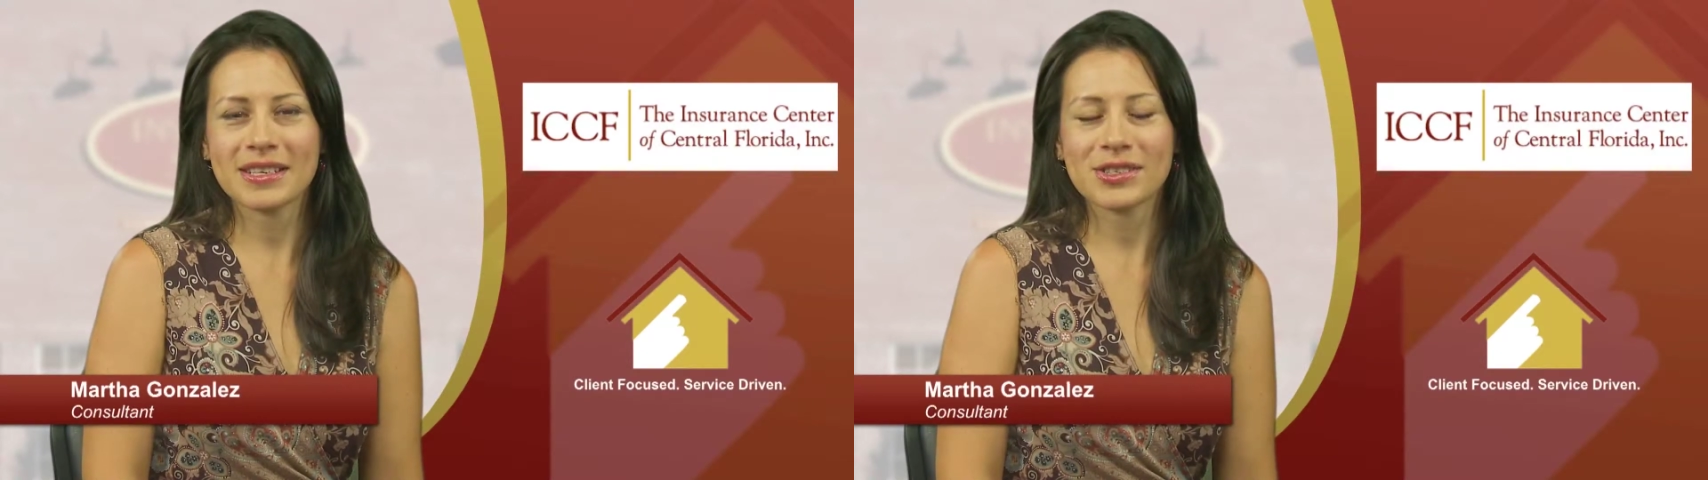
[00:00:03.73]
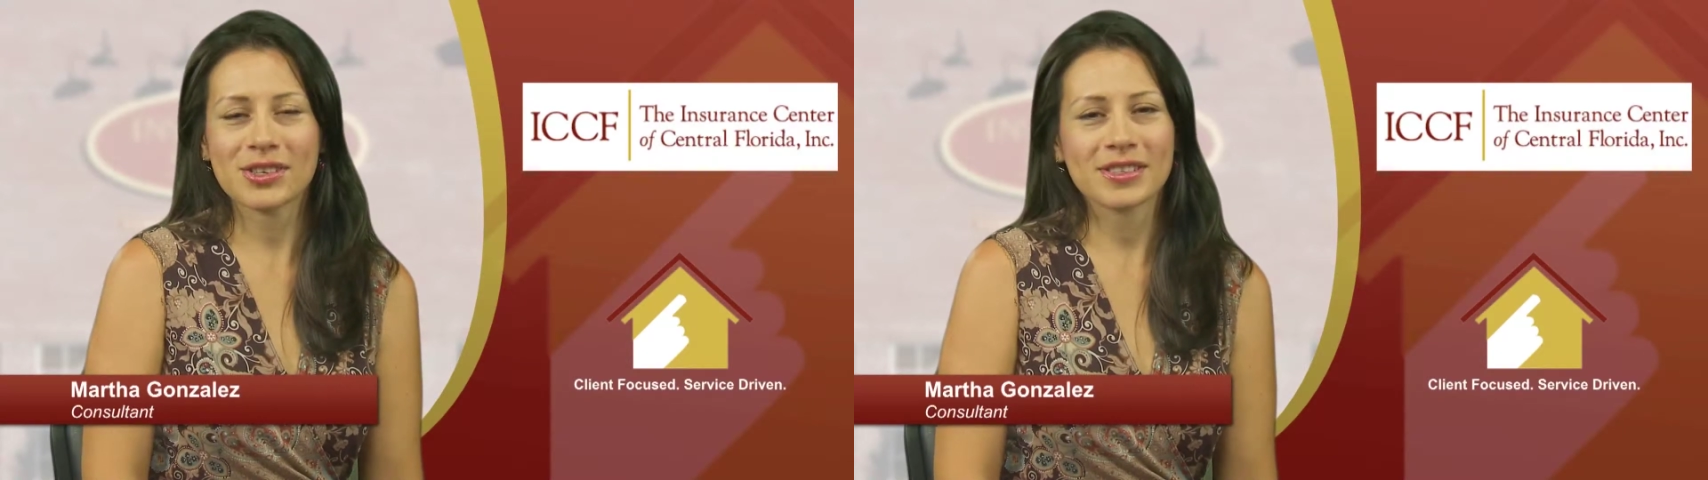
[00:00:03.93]

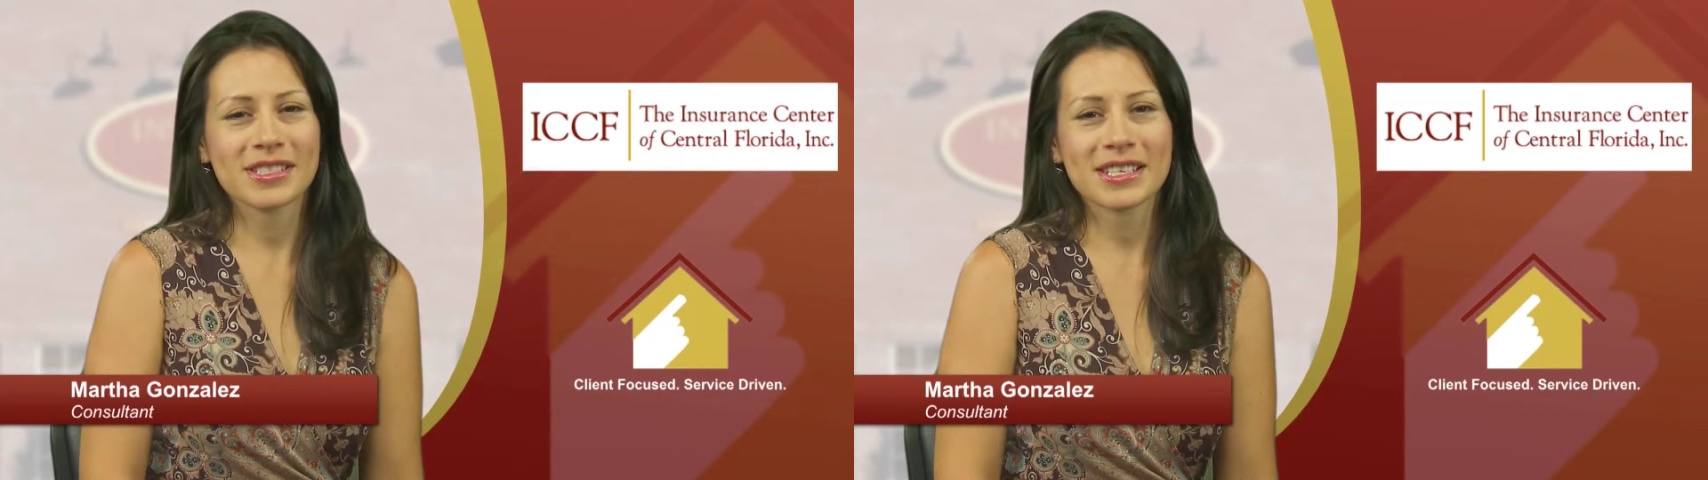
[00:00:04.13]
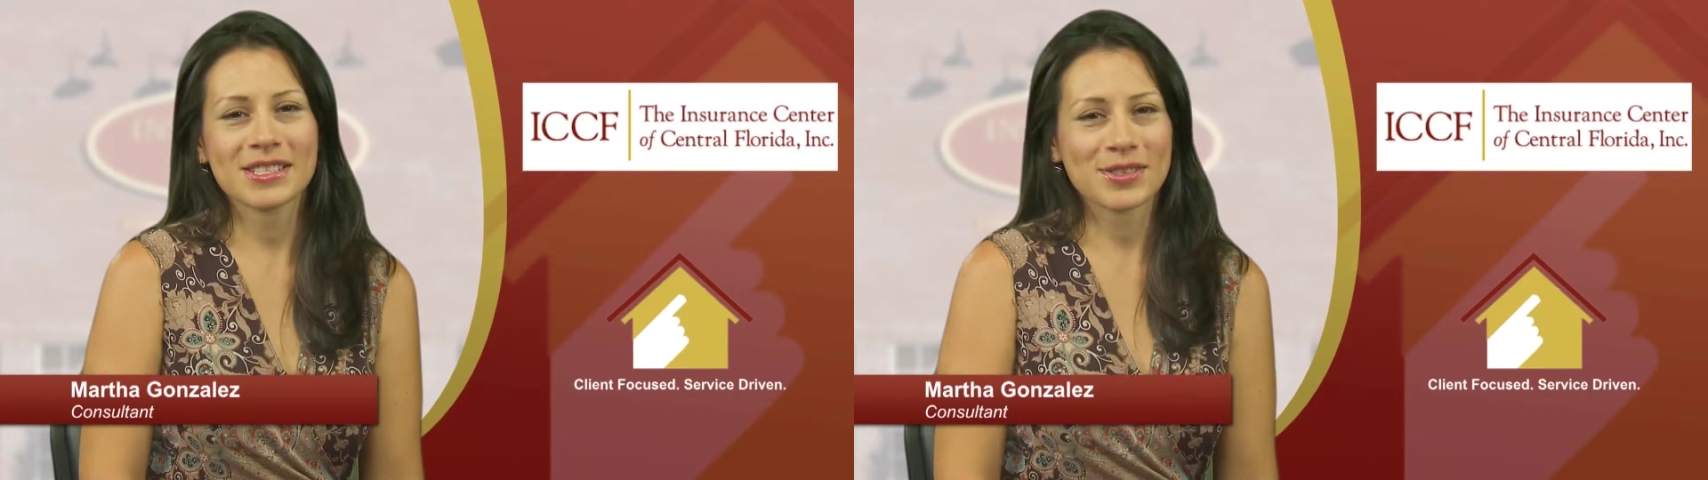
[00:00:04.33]

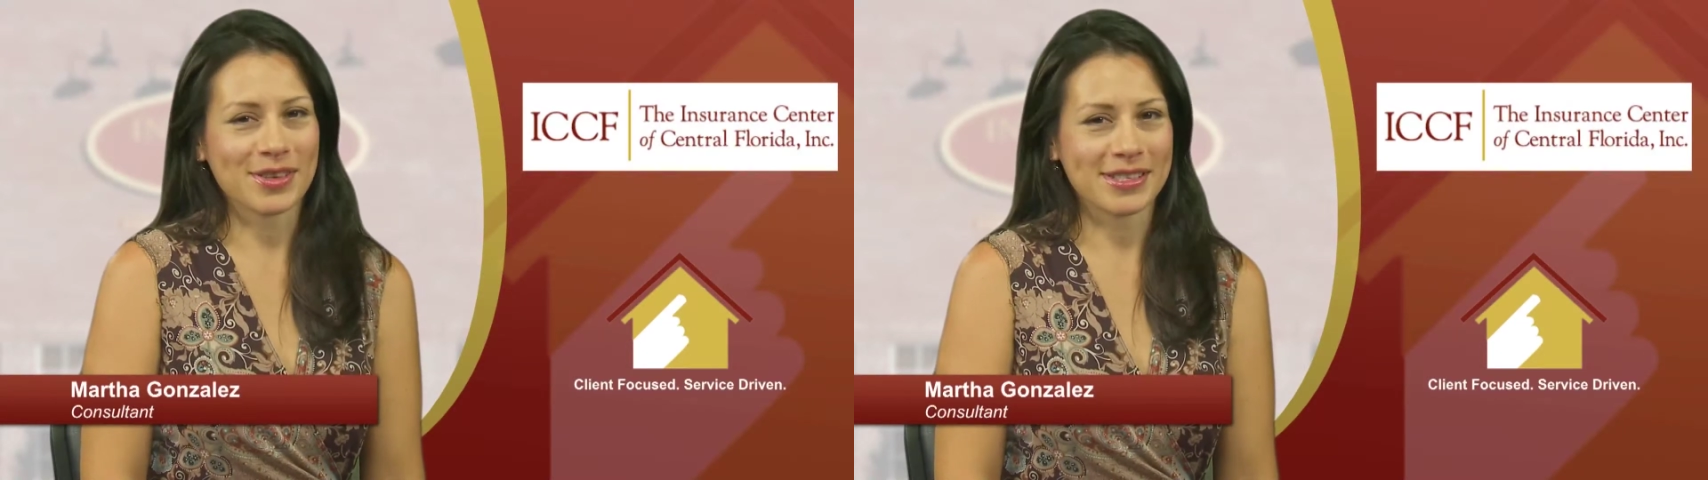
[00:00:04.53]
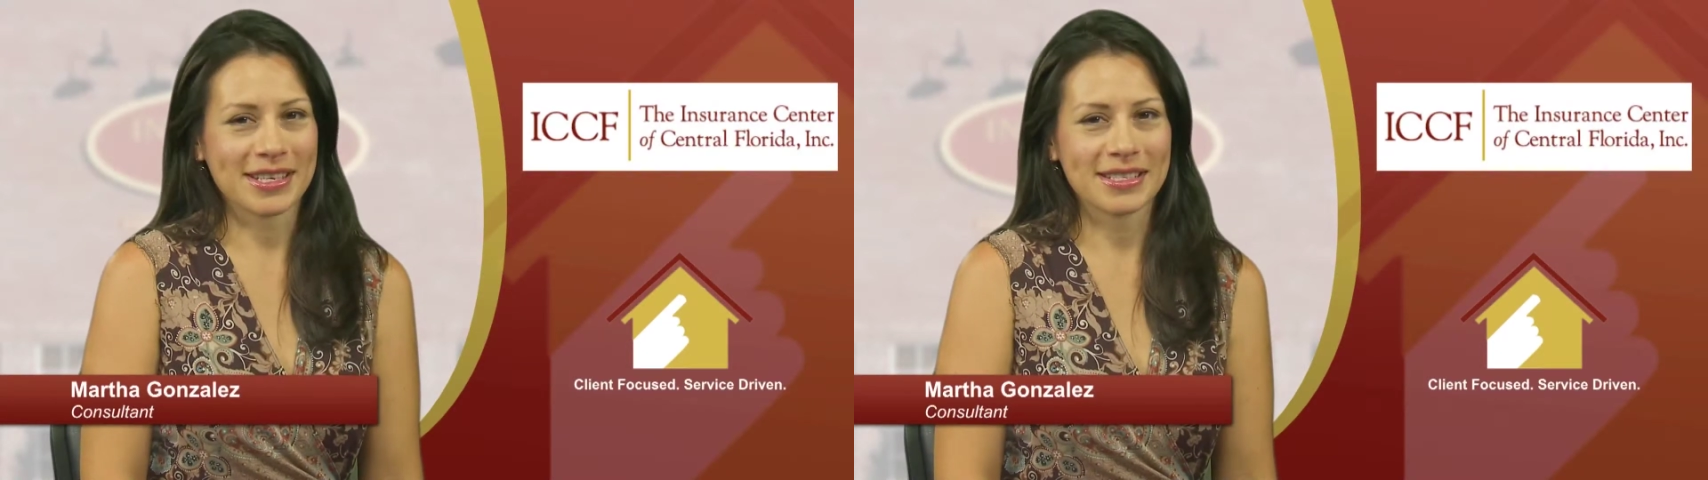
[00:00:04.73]
insurance
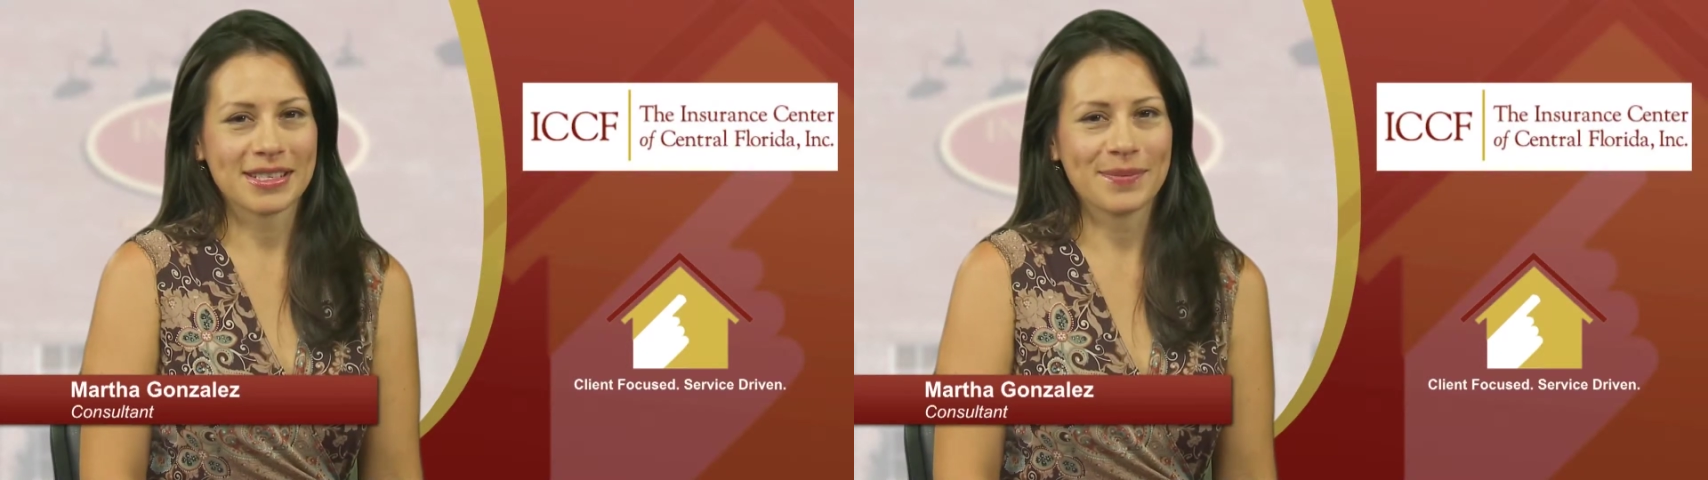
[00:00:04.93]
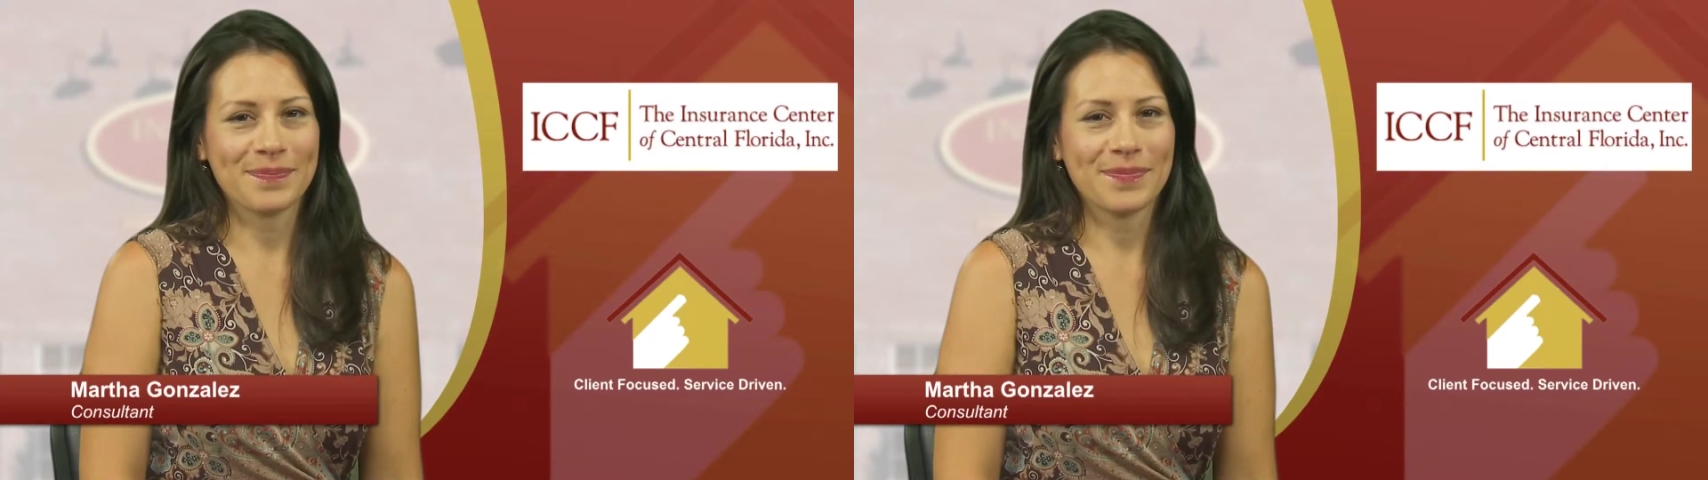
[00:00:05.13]
consultant.